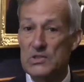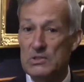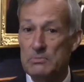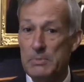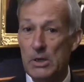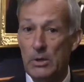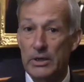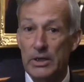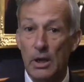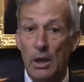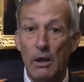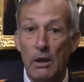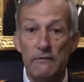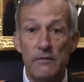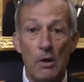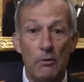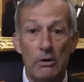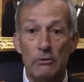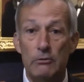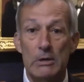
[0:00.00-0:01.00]
in spirit a
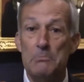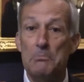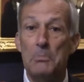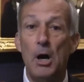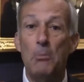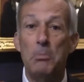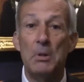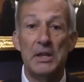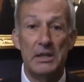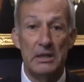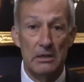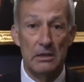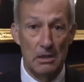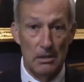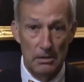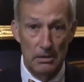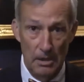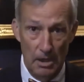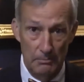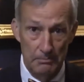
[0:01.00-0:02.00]
very Republican
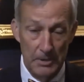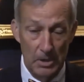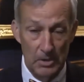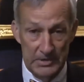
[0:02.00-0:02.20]
club,